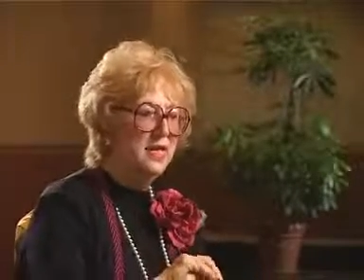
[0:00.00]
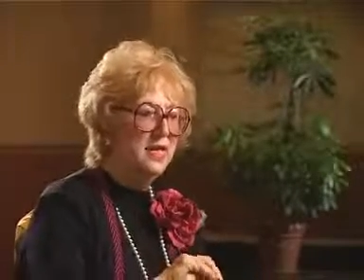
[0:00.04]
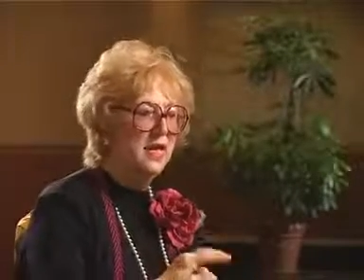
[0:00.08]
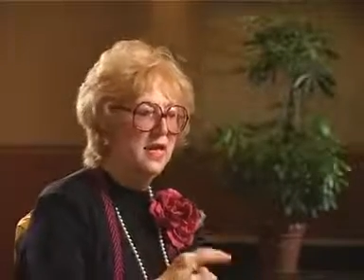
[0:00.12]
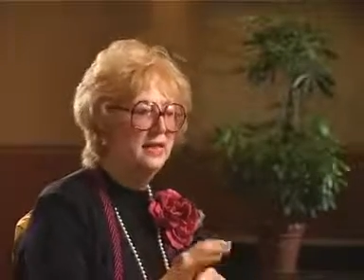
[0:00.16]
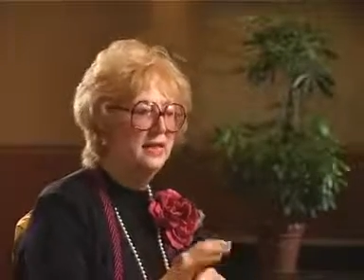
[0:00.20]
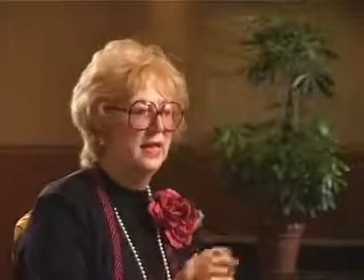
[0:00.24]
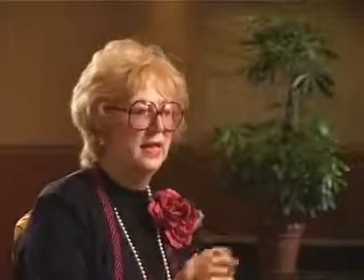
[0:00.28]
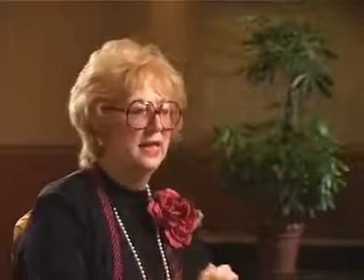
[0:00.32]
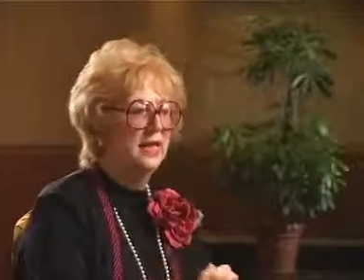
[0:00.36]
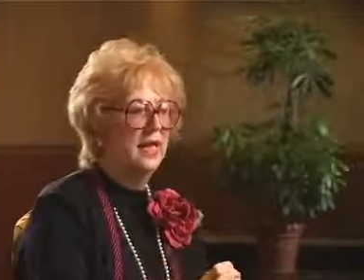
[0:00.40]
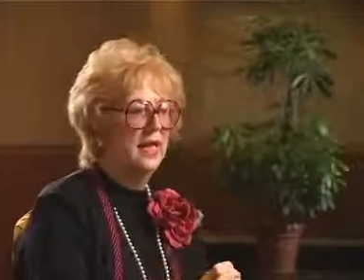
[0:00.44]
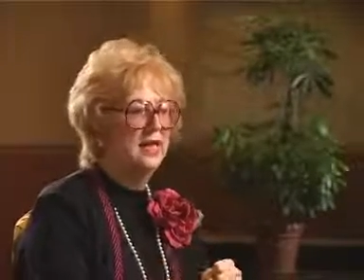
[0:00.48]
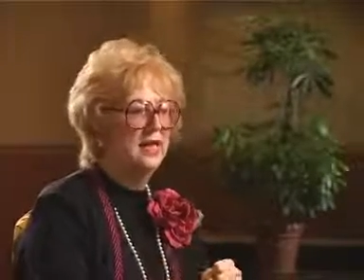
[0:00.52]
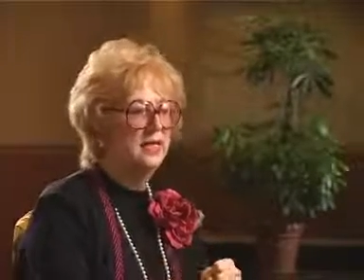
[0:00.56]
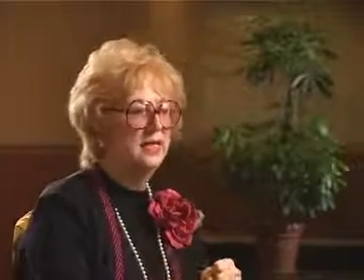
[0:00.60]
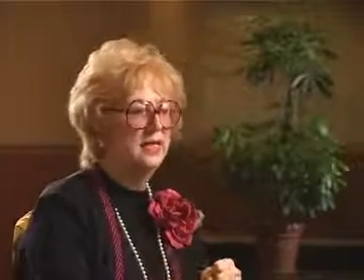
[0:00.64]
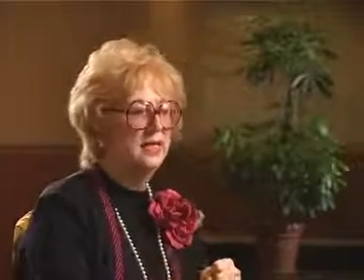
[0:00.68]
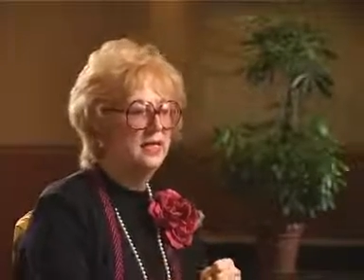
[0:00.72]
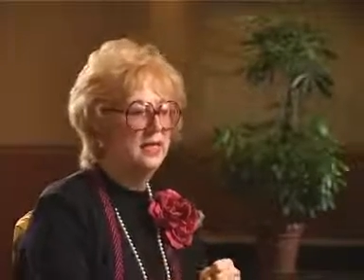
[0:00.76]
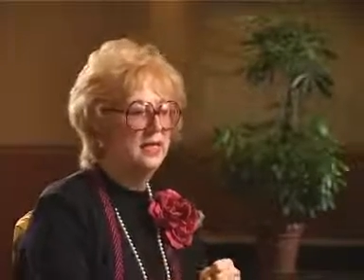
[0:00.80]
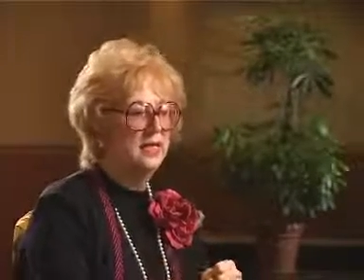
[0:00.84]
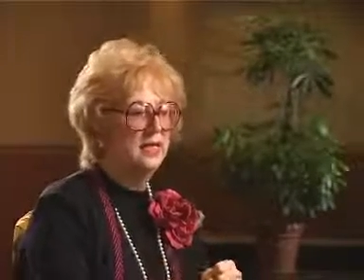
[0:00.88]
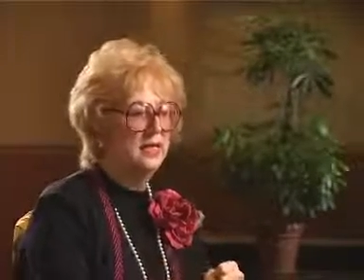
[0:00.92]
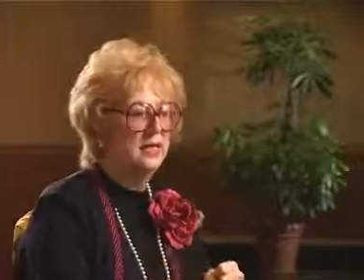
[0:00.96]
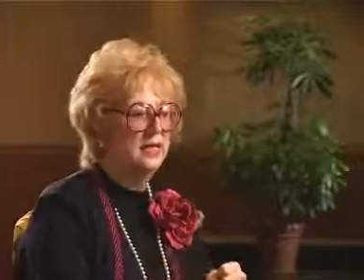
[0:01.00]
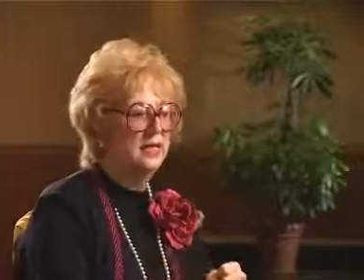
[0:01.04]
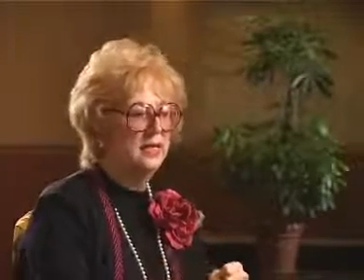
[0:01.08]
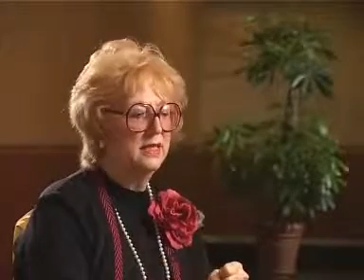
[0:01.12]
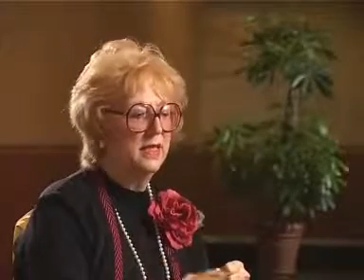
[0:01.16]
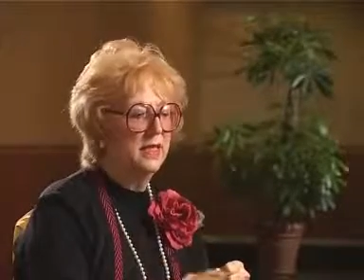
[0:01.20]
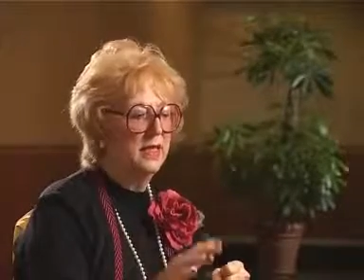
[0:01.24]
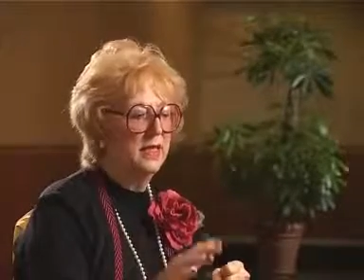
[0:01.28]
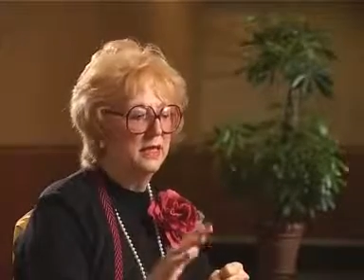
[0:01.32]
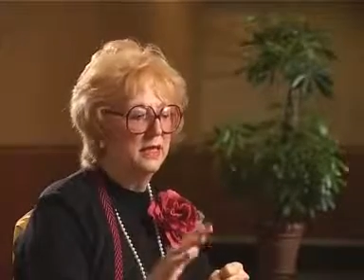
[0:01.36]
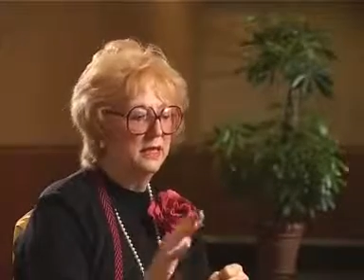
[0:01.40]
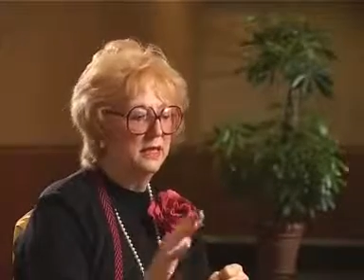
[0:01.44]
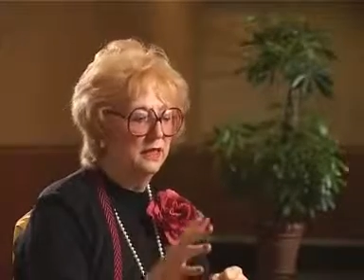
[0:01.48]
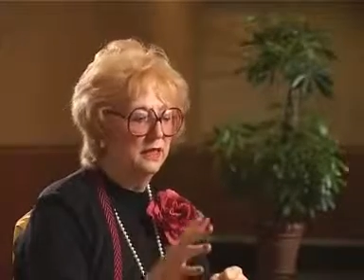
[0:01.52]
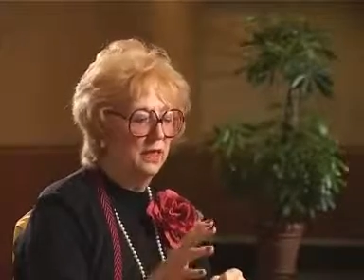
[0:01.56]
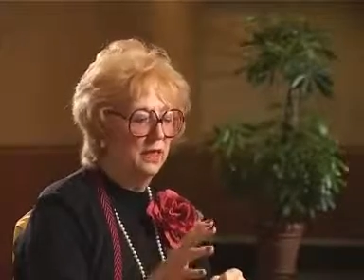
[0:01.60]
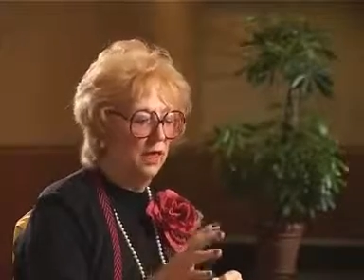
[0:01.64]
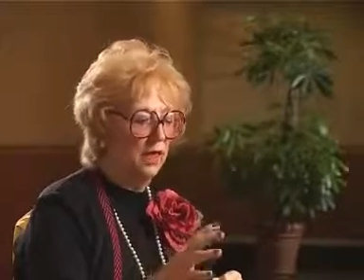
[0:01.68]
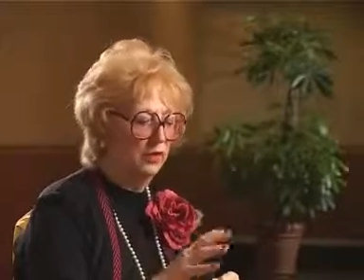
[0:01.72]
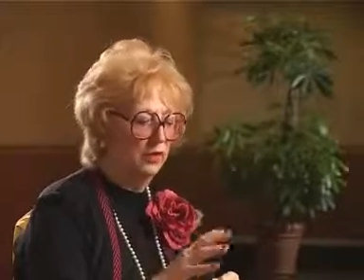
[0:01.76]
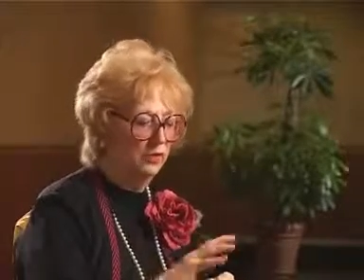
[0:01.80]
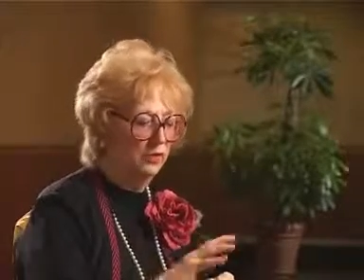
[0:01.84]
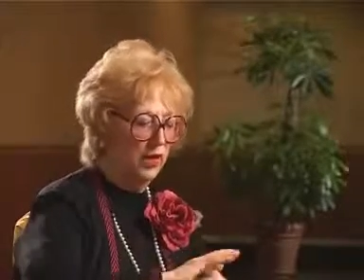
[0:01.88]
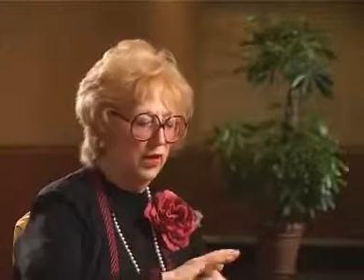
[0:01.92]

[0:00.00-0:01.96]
And I like to think that it does